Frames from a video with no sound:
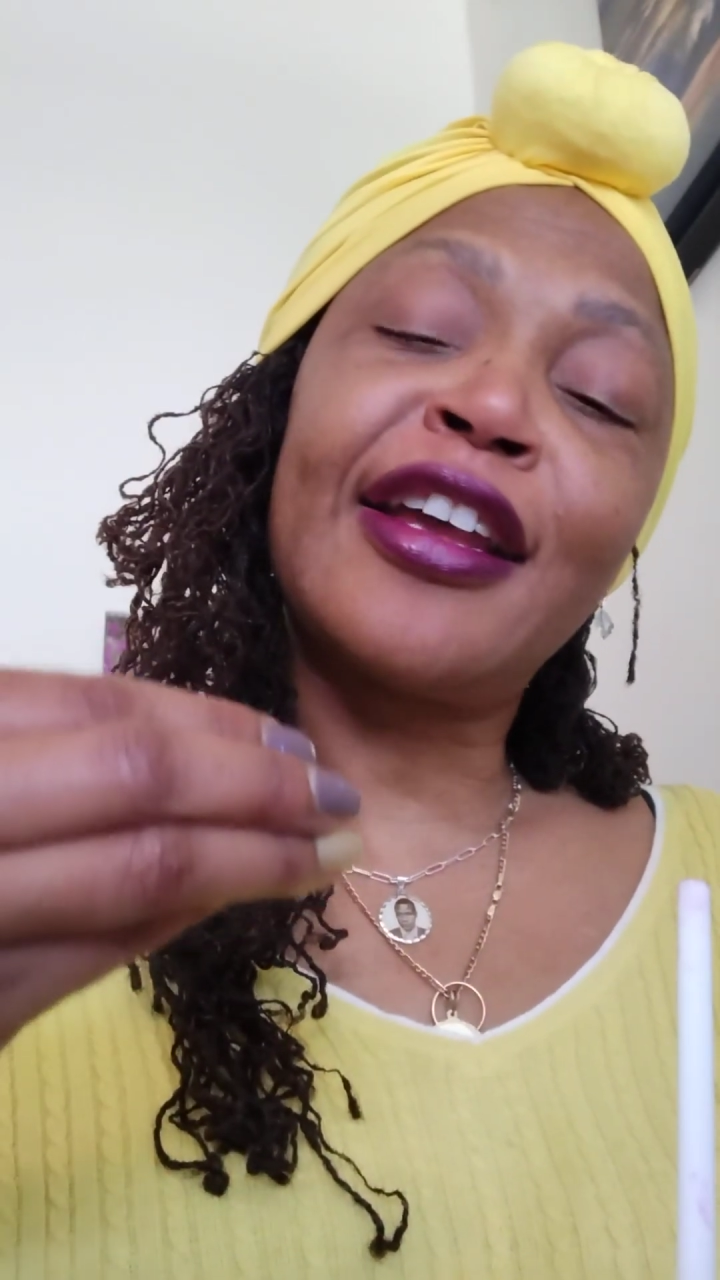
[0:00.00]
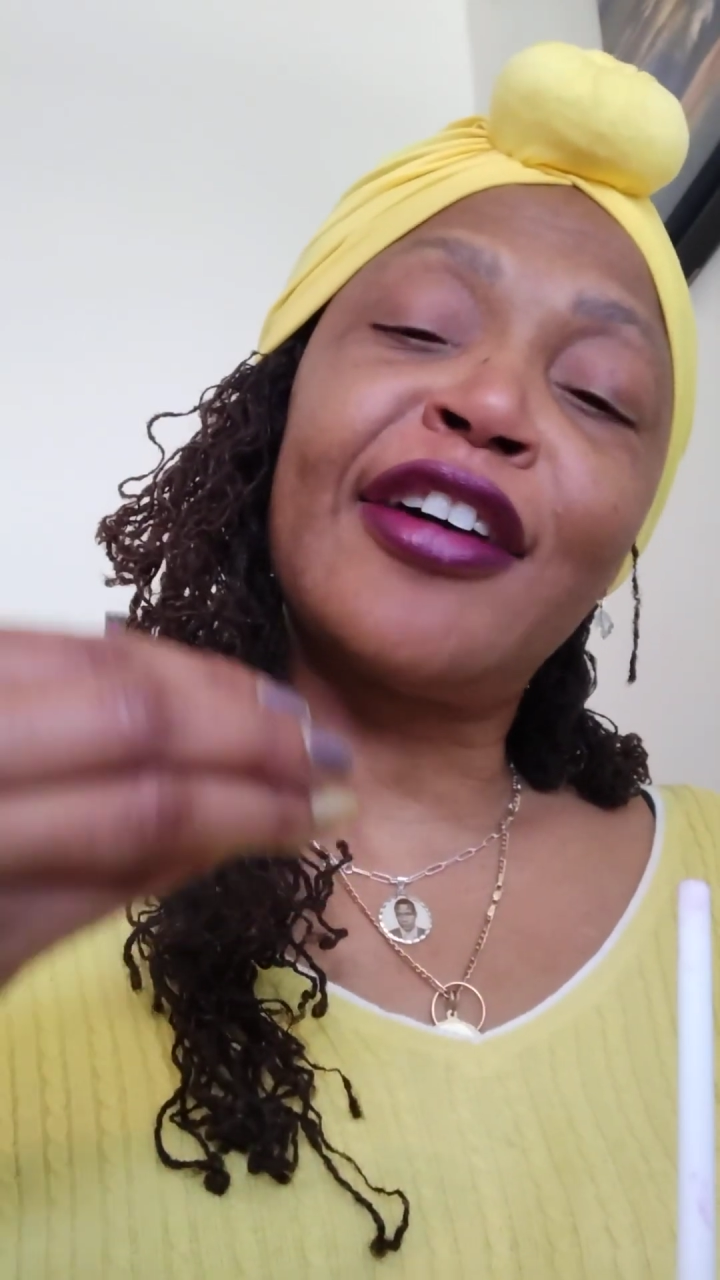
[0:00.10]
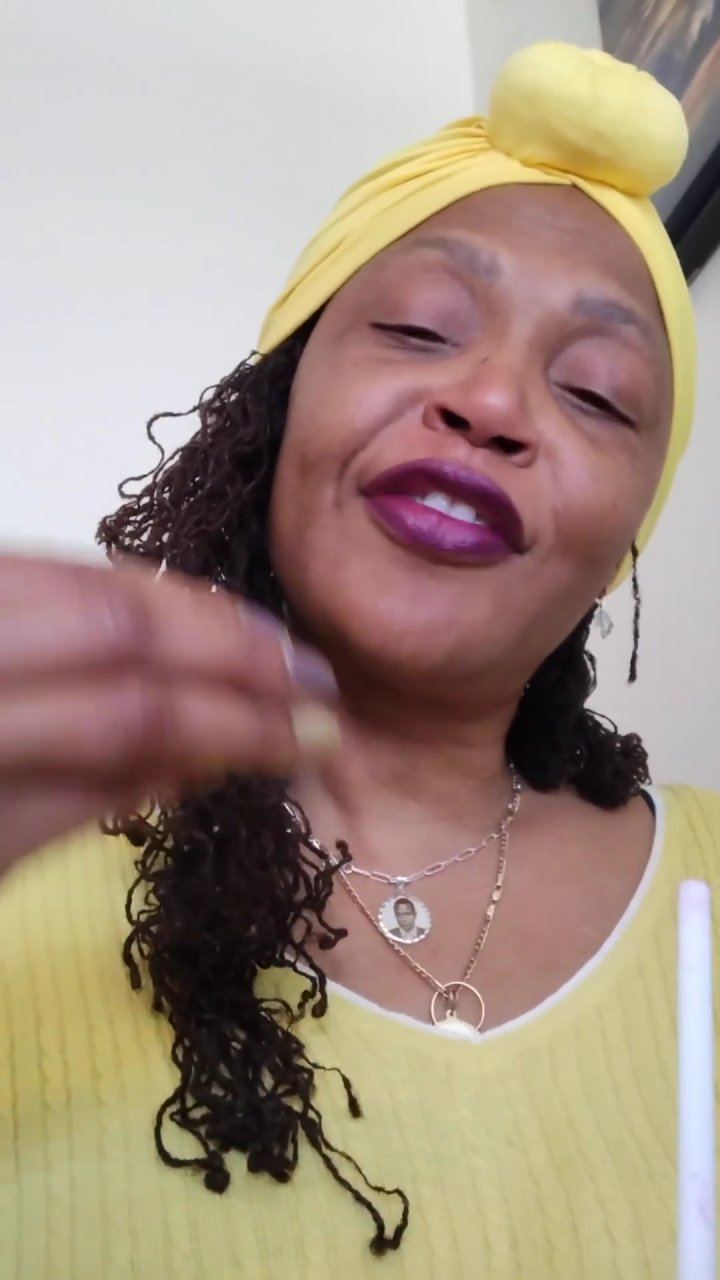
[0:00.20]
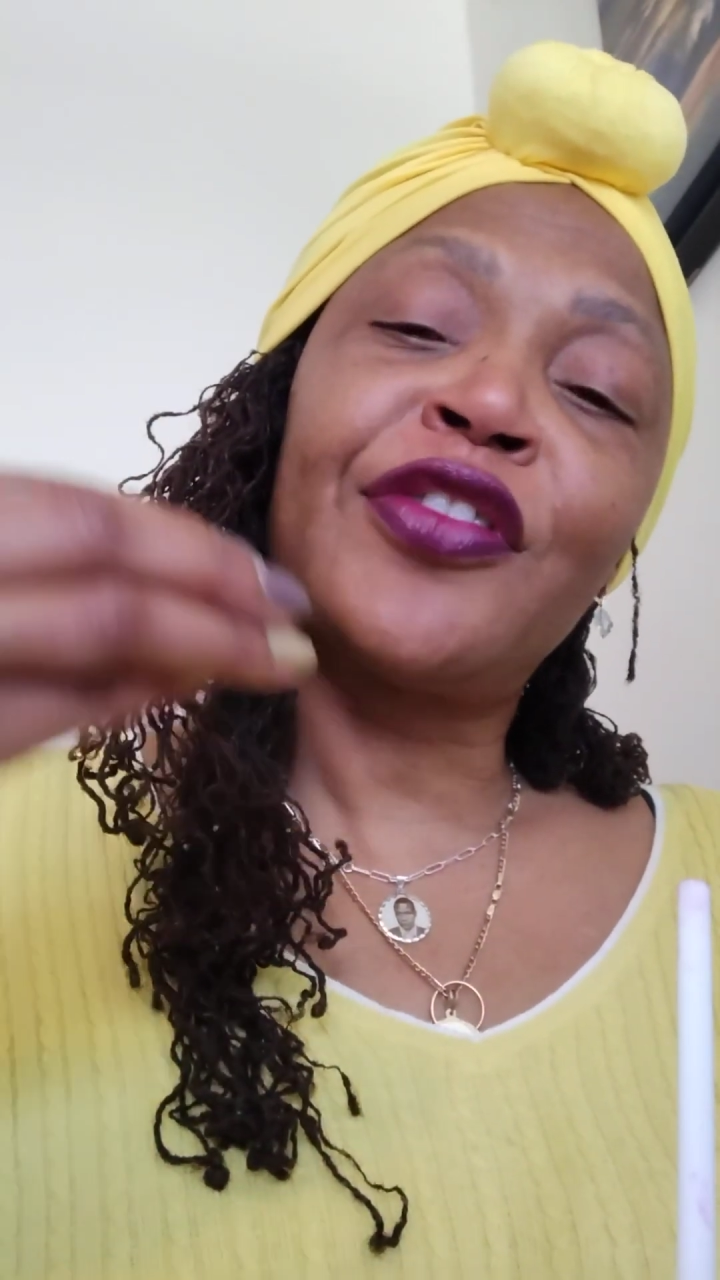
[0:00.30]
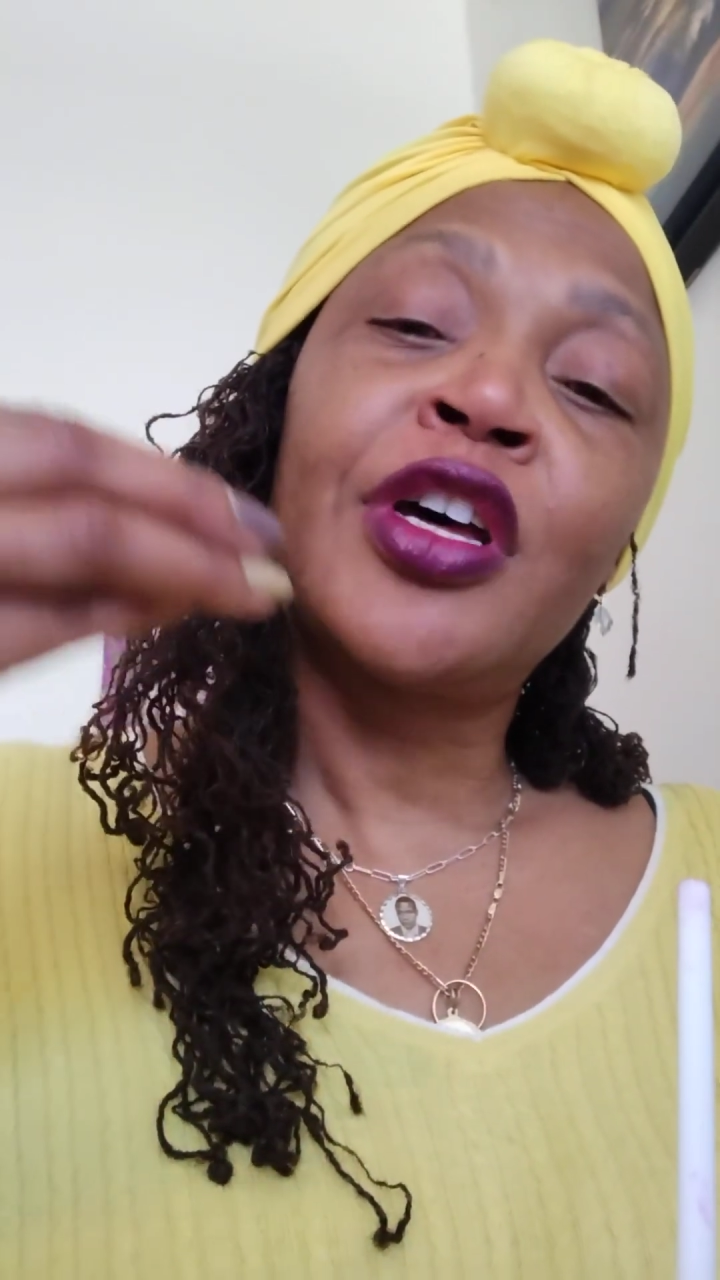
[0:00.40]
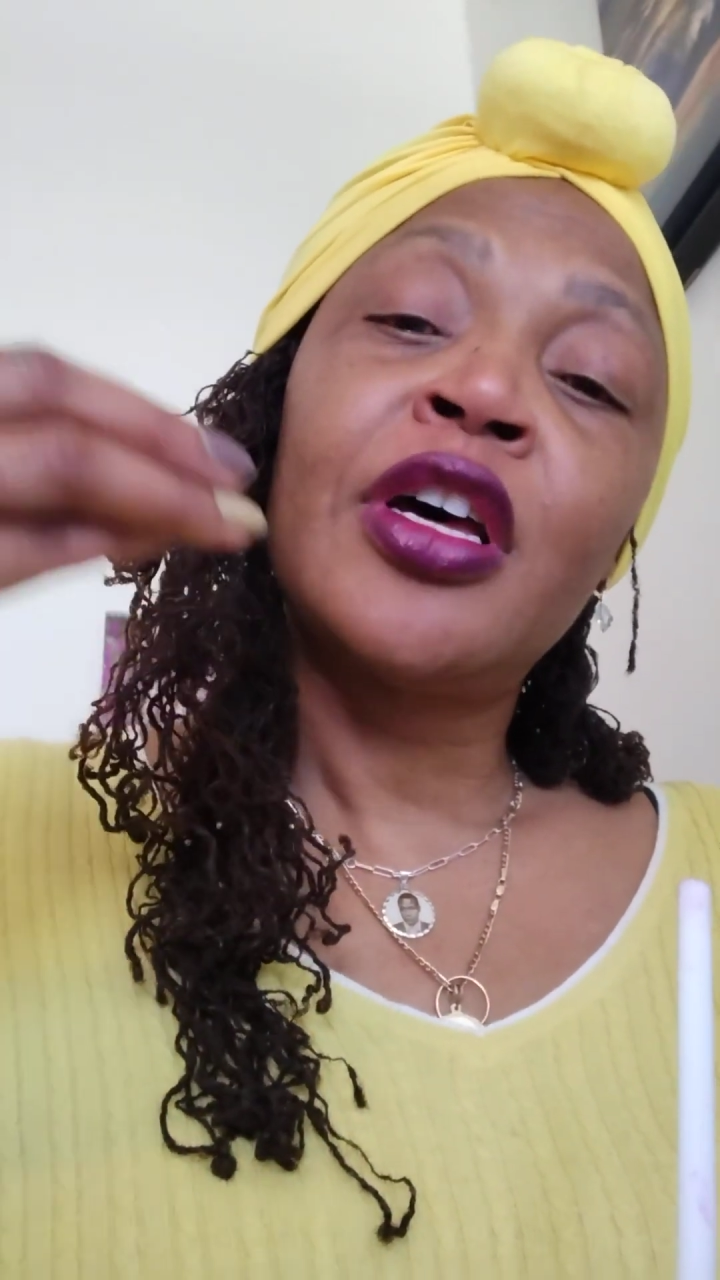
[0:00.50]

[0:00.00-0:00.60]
of